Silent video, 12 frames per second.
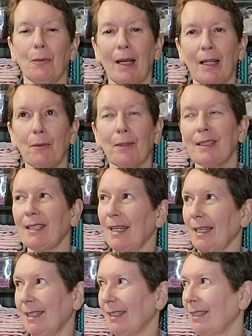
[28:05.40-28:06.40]
Well, what
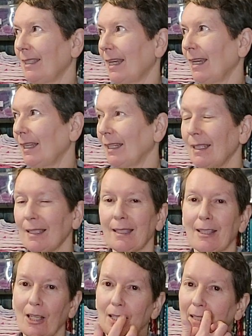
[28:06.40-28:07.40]
day is it today?
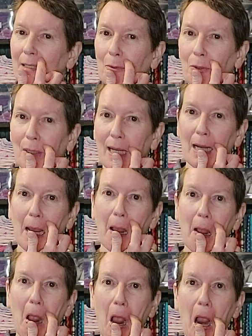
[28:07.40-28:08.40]
It's Thursday morning.
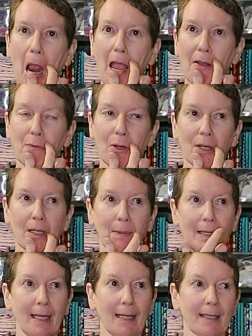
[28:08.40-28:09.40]
I have work a
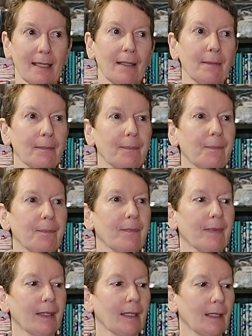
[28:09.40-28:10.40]
bit later.
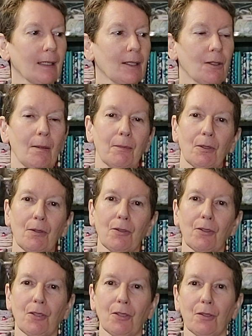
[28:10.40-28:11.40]
So I'm
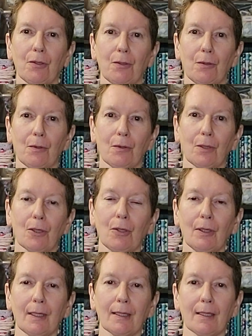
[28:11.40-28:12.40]
going to
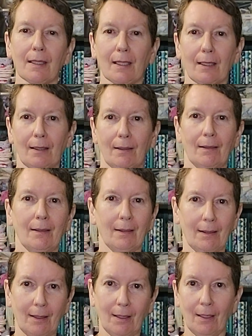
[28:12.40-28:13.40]
call it
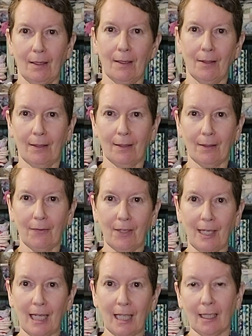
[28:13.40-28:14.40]

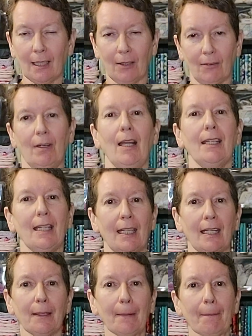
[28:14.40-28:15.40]
Binny right
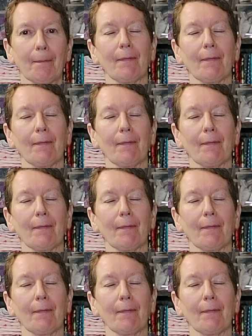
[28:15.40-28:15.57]
here.